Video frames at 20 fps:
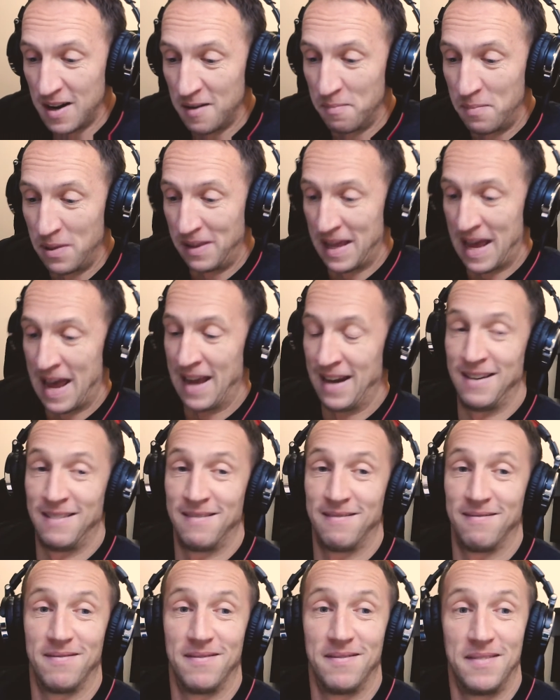But
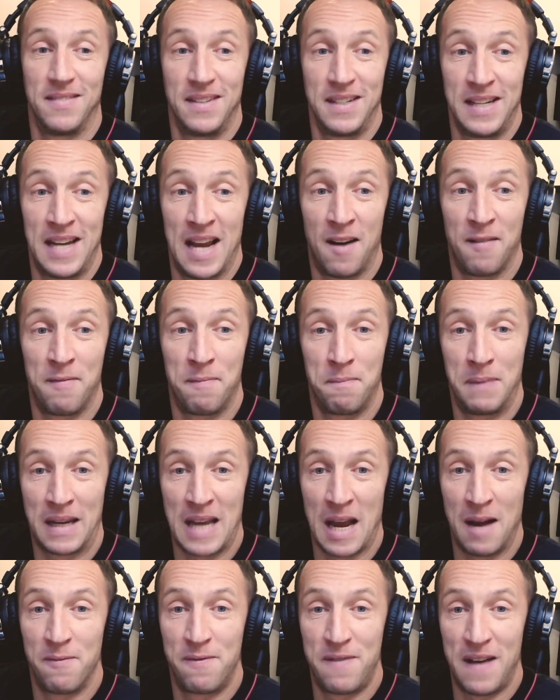then, I
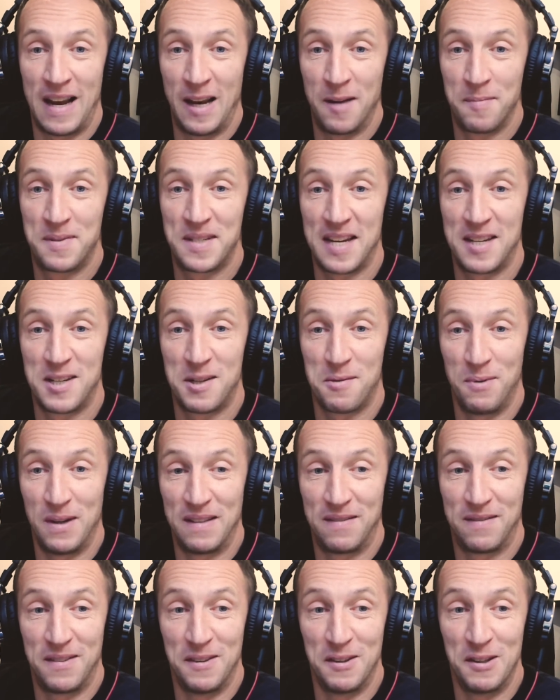became fairly obsessed with